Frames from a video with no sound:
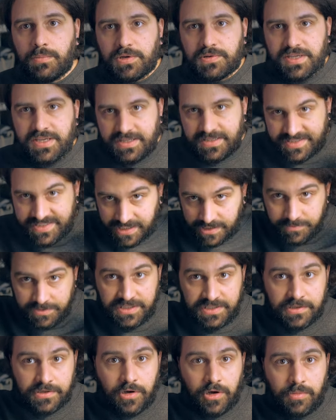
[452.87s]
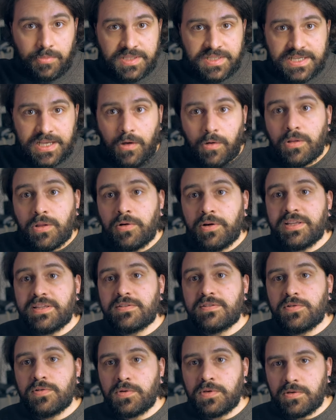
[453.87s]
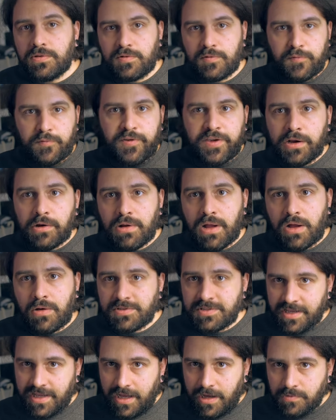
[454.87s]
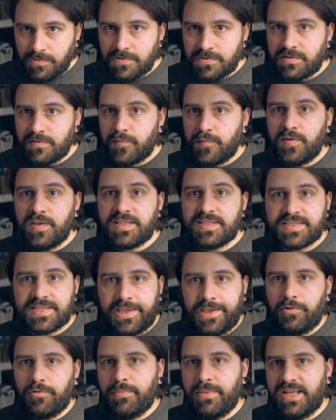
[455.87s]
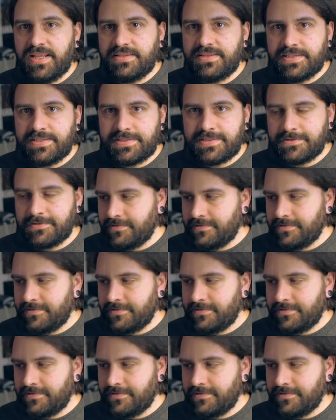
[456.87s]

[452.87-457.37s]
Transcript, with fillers: about, tell me in the comments how long it took you to figure out how to defeat Psycho Mantis.